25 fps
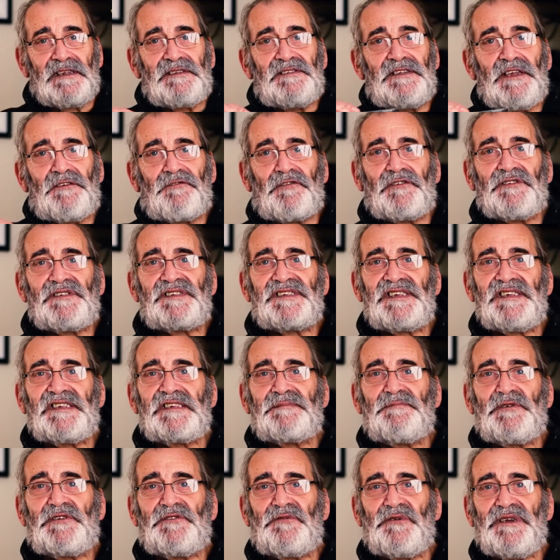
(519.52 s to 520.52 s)

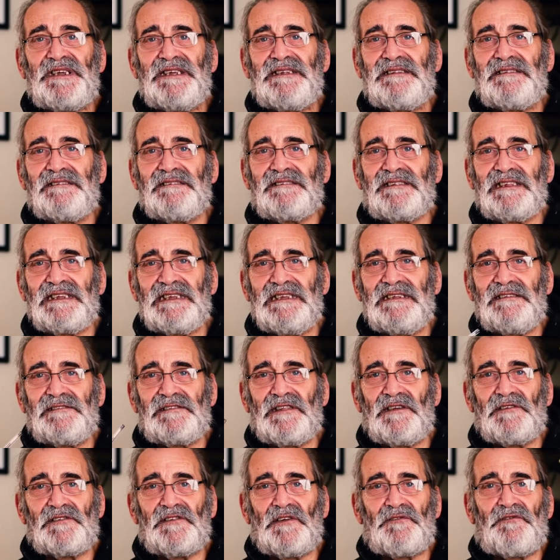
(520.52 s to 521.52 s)
differences between
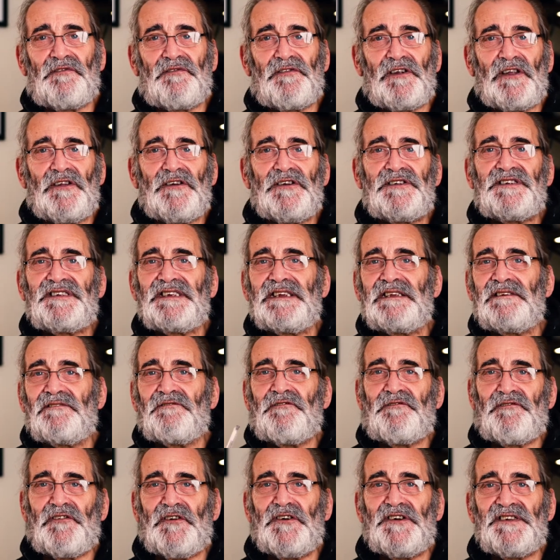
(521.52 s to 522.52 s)
the
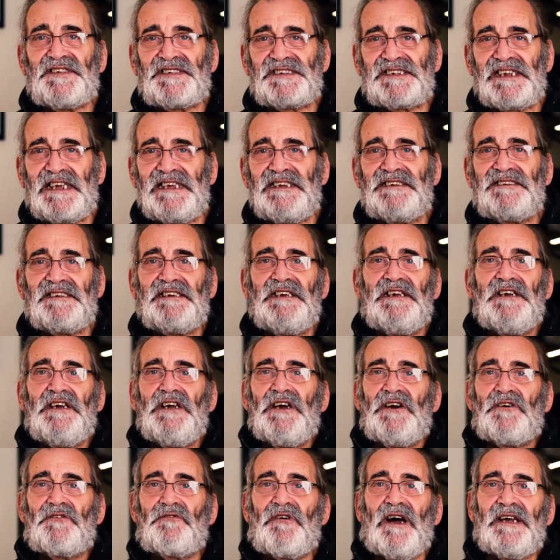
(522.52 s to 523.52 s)
flirting first date
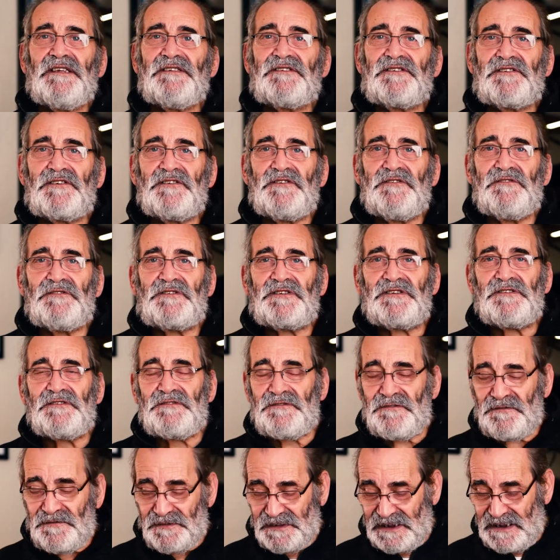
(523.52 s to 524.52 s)
right through
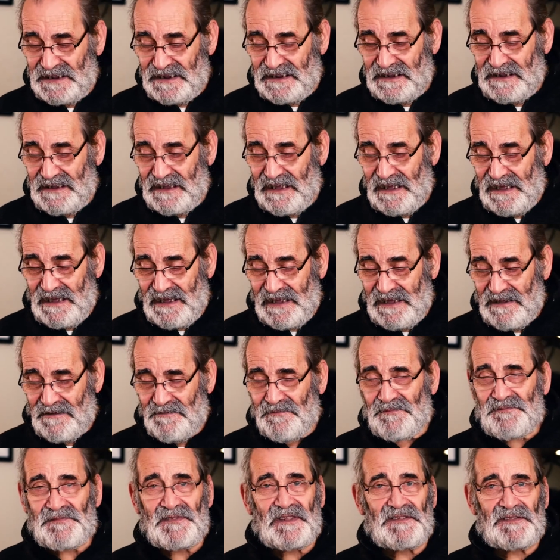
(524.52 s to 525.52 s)
to the
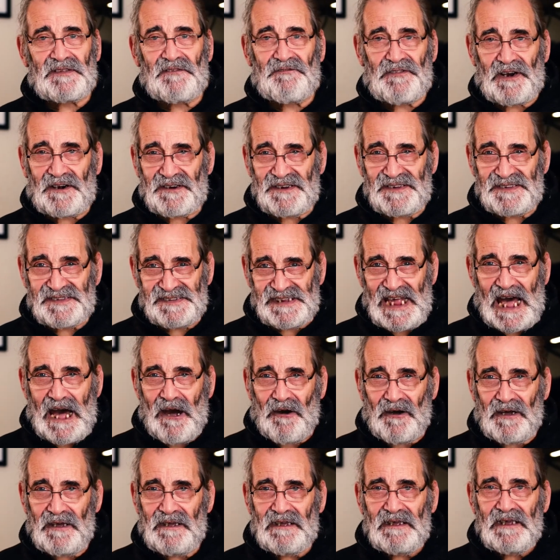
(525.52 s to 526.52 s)
very
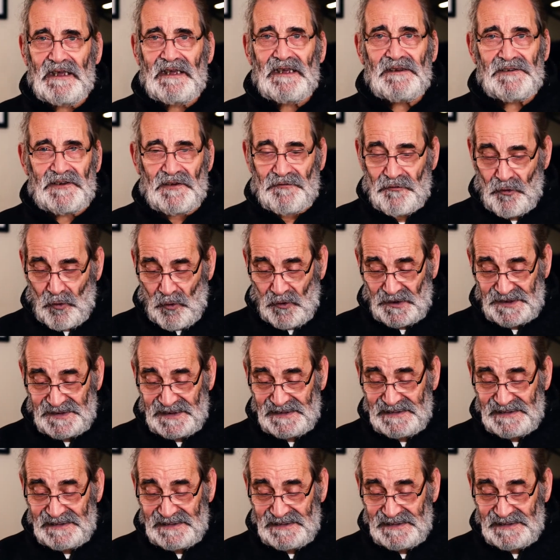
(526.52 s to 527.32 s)
sour divorce